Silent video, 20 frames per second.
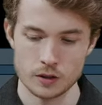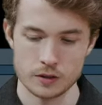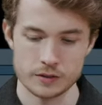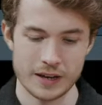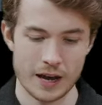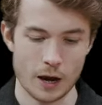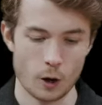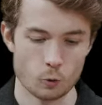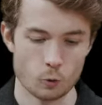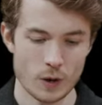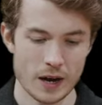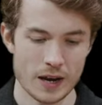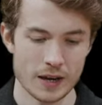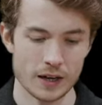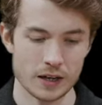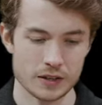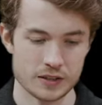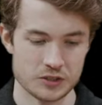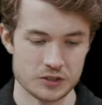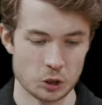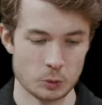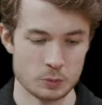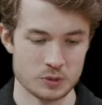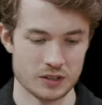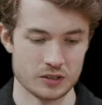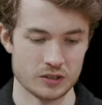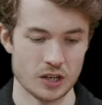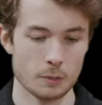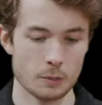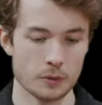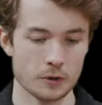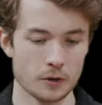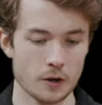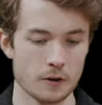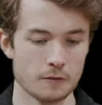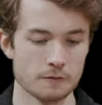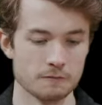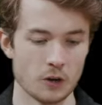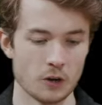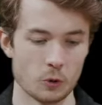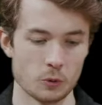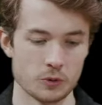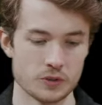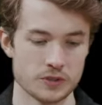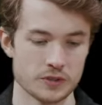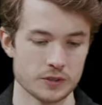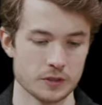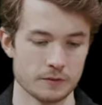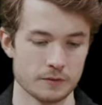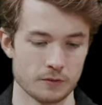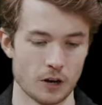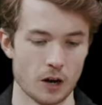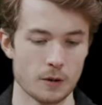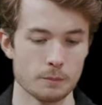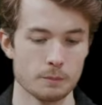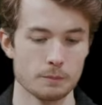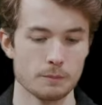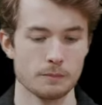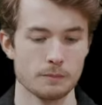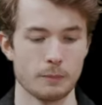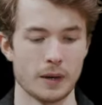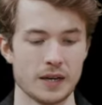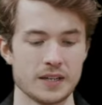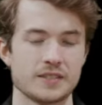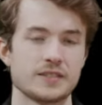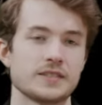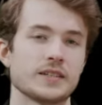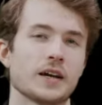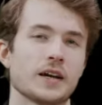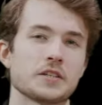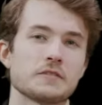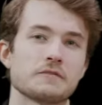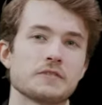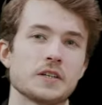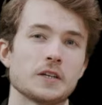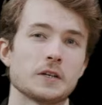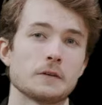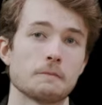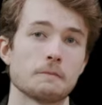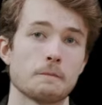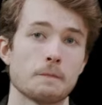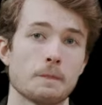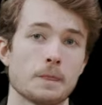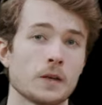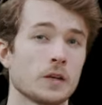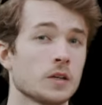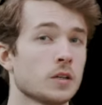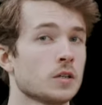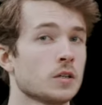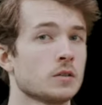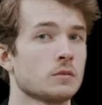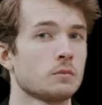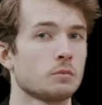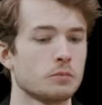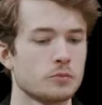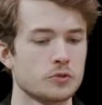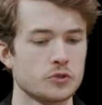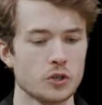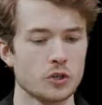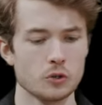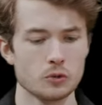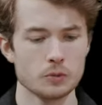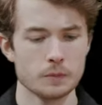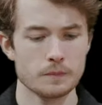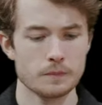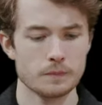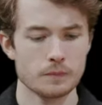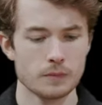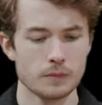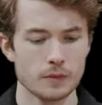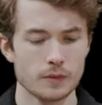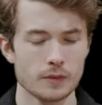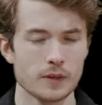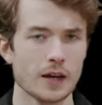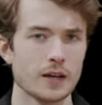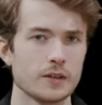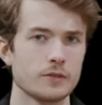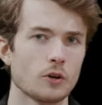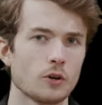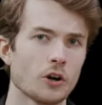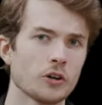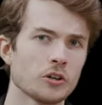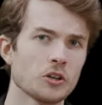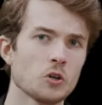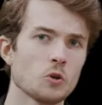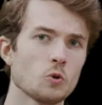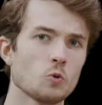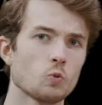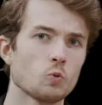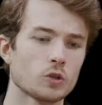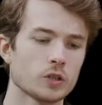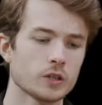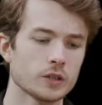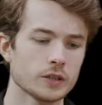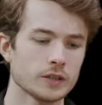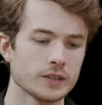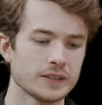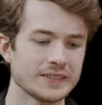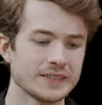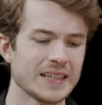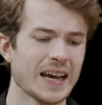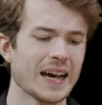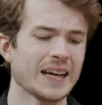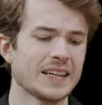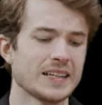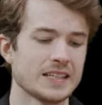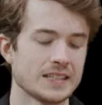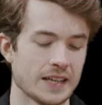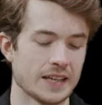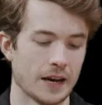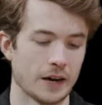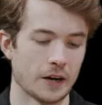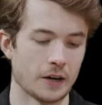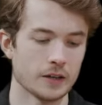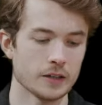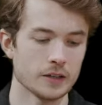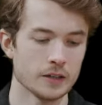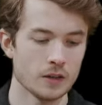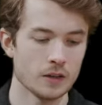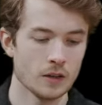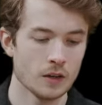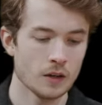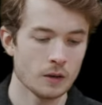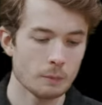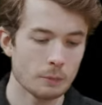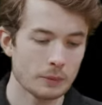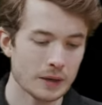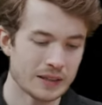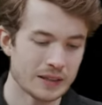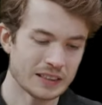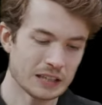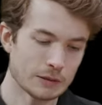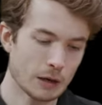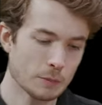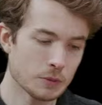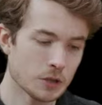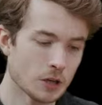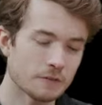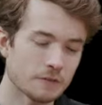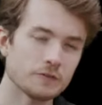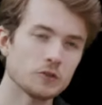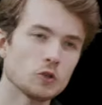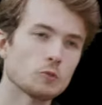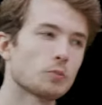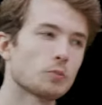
now ranked in terms of their number of votes from my CSV. So I'd argue we're getting there, but I think there might be a few